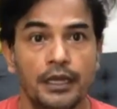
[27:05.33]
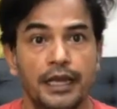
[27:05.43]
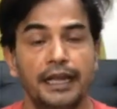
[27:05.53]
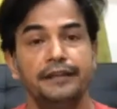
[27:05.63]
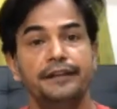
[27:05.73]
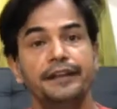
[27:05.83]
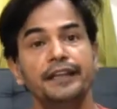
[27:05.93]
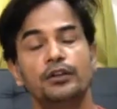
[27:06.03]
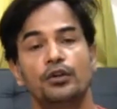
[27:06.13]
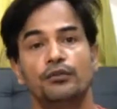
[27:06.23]
And drink
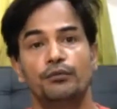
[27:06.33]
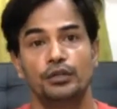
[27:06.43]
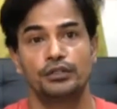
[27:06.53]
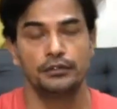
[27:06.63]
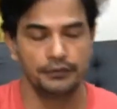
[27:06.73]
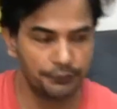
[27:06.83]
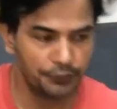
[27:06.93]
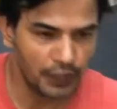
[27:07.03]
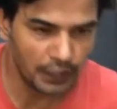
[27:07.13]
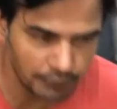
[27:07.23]
a lot of water. If
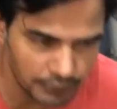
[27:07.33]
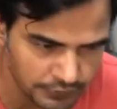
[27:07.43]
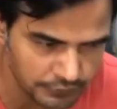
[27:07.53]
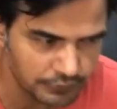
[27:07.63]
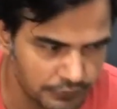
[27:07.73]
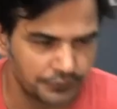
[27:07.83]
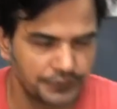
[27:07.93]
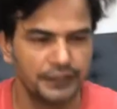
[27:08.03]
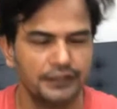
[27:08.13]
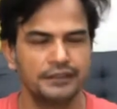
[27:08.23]
you have a
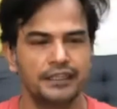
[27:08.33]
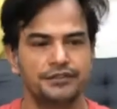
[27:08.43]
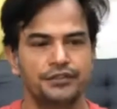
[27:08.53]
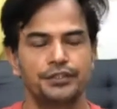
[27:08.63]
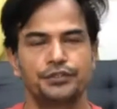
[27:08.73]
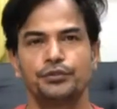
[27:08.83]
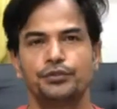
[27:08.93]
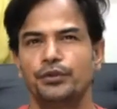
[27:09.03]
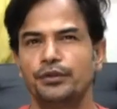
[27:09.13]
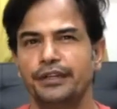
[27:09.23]
serious gastric issue,
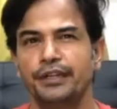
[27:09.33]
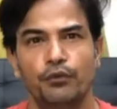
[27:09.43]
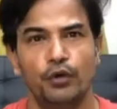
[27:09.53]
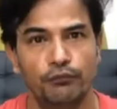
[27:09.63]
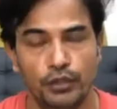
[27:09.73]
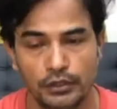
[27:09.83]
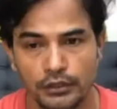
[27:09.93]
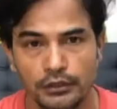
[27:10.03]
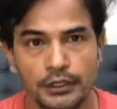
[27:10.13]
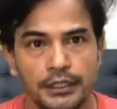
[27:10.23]
do not drink warm
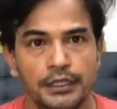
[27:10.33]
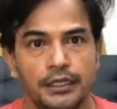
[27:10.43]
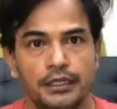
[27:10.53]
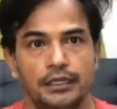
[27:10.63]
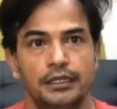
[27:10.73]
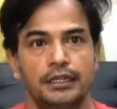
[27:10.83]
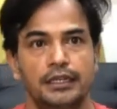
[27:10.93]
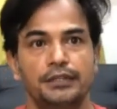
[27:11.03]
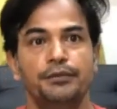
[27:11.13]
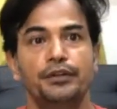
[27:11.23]
water.
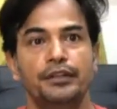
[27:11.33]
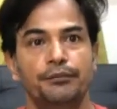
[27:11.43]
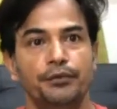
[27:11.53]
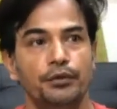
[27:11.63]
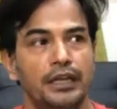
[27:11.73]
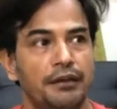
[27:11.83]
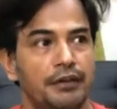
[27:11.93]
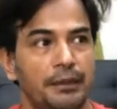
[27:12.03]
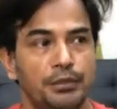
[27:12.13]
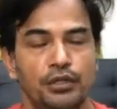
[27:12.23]
And if you
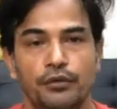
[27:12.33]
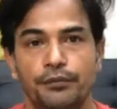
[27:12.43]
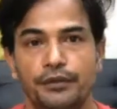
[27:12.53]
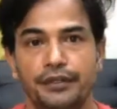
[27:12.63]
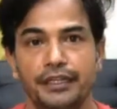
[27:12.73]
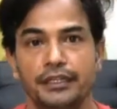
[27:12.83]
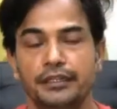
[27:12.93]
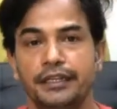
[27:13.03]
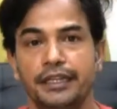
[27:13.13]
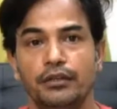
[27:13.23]
have habit of
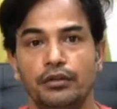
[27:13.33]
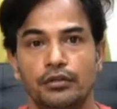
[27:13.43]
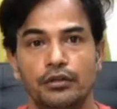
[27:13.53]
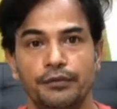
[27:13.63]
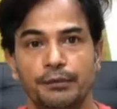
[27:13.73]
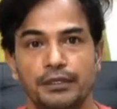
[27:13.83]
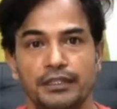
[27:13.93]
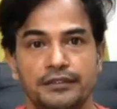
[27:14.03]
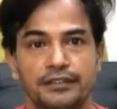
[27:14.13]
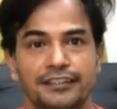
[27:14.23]
drinking tea or coffee,
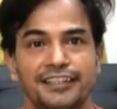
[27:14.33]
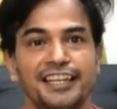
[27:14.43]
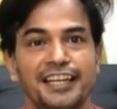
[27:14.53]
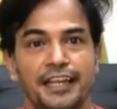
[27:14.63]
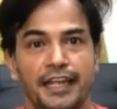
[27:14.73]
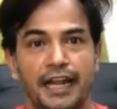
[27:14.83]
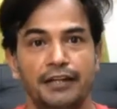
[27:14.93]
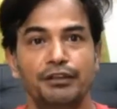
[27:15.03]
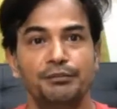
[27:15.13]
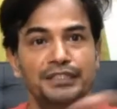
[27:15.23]
please
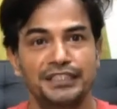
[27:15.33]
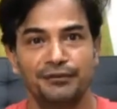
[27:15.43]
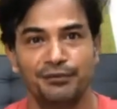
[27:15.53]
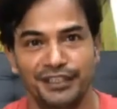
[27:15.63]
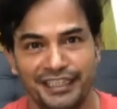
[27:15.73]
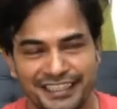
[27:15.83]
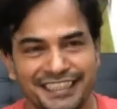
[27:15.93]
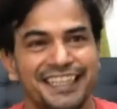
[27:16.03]
add one biscuit with that.